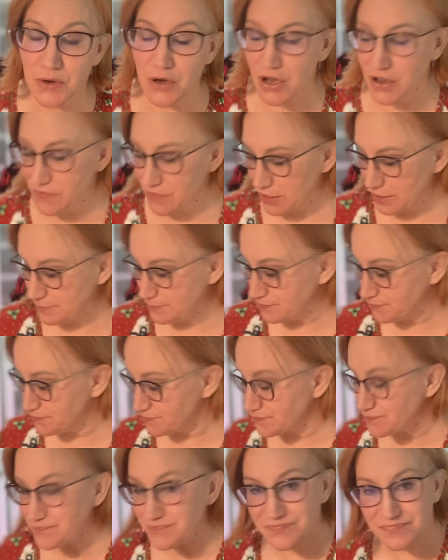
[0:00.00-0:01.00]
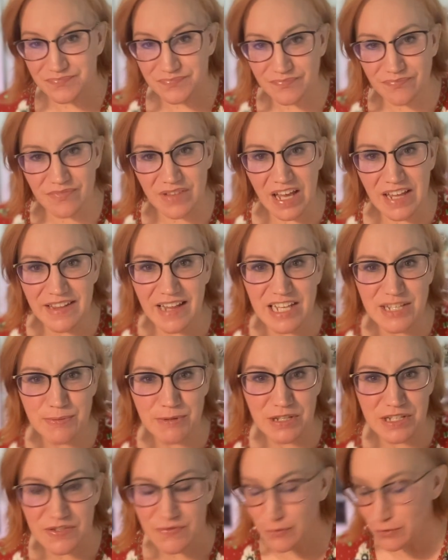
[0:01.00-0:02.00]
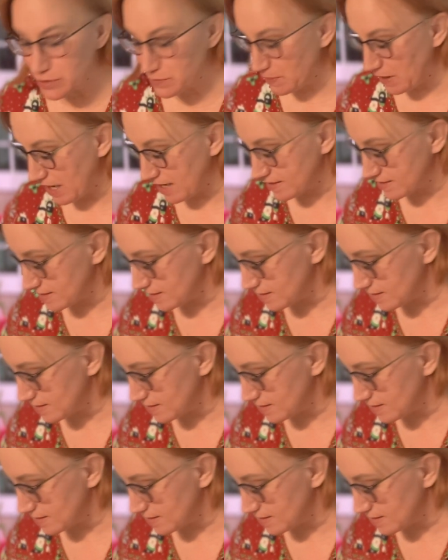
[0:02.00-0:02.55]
coffee. And that's what this first box